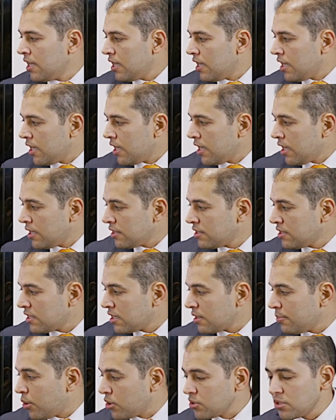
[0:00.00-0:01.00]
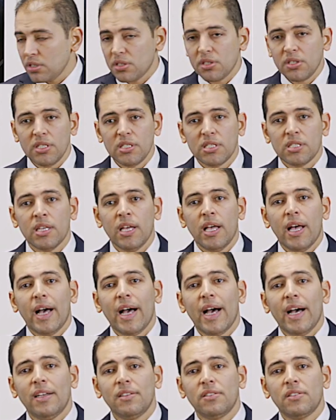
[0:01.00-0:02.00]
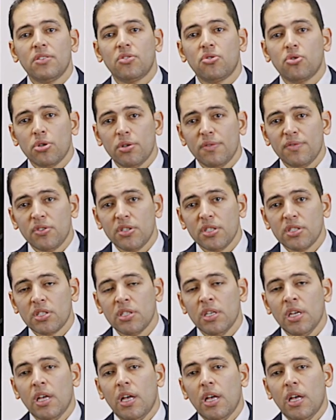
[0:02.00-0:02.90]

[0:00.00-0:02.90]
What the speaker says: the repositories and the servers